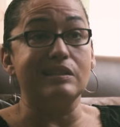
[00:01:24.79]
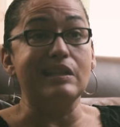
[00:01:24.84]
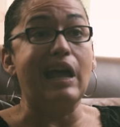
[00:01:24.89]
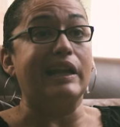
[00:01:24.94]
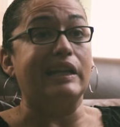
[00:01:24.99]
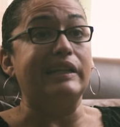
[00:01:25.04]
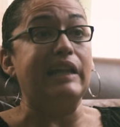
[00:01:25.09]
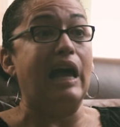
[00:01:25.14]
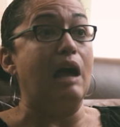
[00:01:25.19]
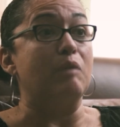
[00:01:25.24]
not
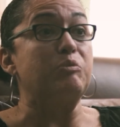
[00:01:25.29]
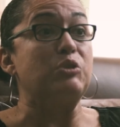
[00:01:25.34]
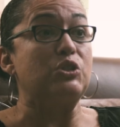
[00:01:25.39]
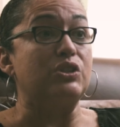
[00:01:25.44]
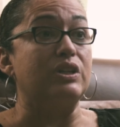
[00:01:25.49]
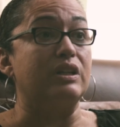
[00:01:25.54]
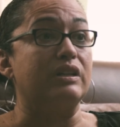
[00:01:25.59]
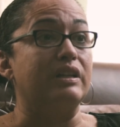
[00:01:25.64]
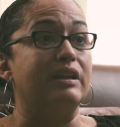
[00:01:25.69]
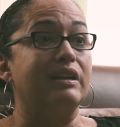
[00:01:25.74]
an
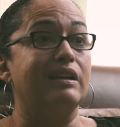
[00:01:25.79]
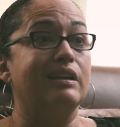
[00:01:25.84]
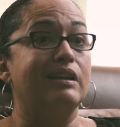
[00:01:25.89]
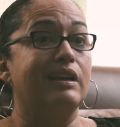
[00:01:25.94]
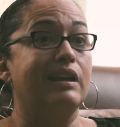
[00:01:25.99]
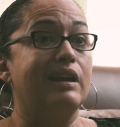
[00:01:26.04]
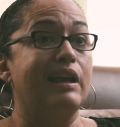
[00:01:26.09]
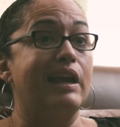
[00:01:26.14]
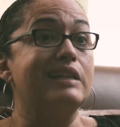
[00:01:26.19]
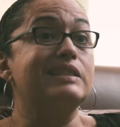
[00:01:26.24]
option.
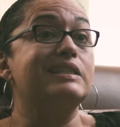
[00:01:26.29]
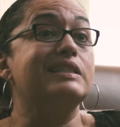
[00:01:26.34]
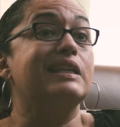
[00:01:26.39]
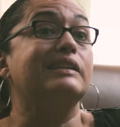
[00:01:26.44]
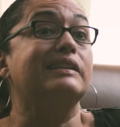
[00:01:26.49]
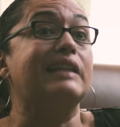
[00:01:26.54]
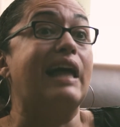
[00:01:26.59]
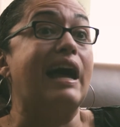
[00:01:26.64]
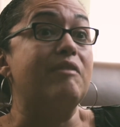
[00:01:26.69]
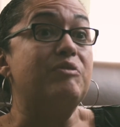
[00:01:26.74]
It's a
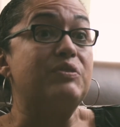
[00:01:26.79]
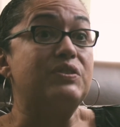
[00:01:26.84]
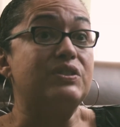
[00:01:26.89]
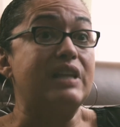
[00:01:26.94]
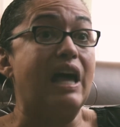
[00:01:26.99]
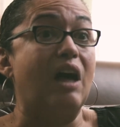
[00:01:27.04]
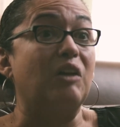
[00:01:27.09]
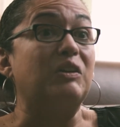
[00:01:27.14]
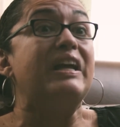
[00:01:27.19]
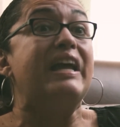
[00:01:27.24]

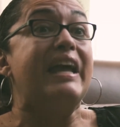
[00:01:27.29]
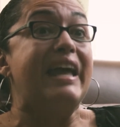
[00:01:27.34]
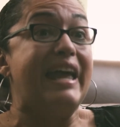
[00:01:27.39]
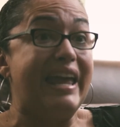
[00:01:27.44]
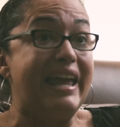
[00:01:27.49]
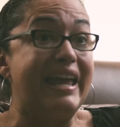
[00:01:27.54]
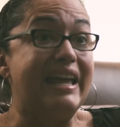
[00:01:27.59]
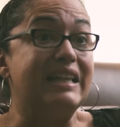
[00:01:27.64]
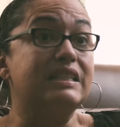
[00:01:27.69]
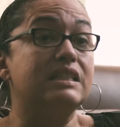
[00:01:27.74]
lifestyle.
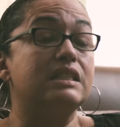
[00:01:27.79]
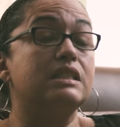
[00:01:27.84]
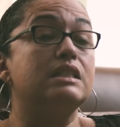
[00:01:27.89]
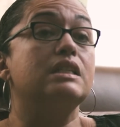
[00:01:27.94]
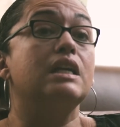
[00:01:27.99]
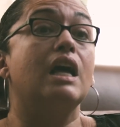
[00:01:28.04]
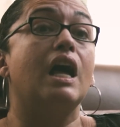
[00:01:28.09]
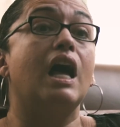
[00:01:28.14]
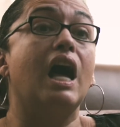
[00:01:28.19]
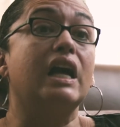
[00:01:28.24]
It's
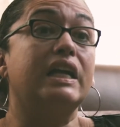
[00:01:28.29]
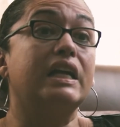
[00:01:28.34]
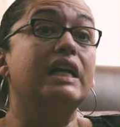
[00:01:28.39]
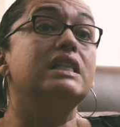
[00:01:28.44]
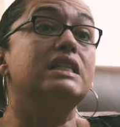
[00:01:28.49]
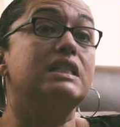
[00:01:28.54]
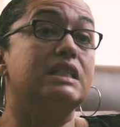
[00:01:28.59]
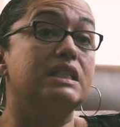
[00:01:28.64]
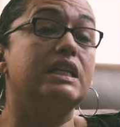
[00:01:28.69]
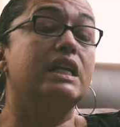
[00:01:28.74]
a
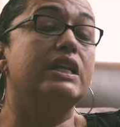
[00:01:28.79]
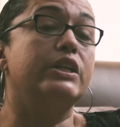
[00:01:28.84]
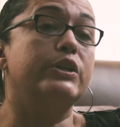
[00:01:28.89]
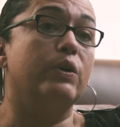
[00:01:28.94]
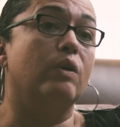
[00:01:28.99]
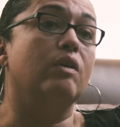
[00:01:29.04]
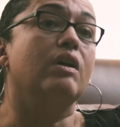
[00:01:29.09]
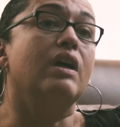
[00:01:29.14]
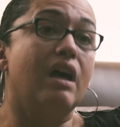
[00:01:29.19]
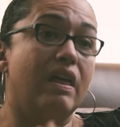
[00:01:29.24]

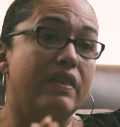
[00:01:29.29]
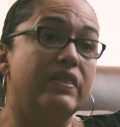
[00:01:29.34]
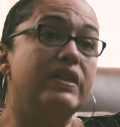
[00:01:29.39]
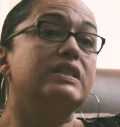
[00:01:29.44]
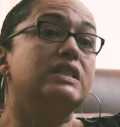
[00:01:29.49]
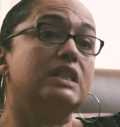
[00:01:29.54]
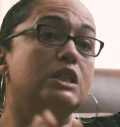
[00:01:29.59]
continual. This